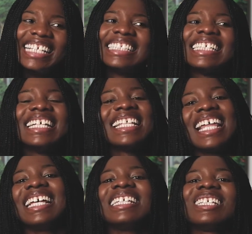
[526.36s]
So
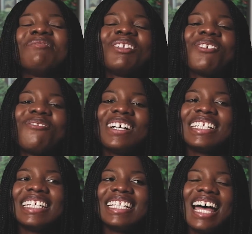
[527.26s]
thank you so much for
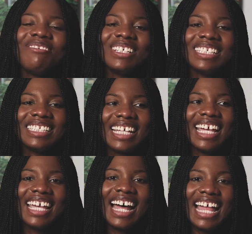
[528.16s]
watching. Have a good
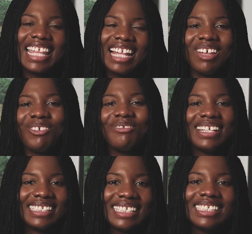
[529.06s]
day, and I love your
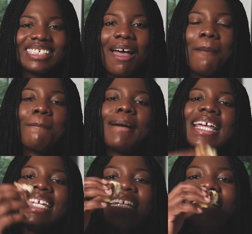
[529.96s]
faces.
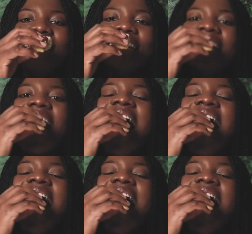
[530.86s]
Bye.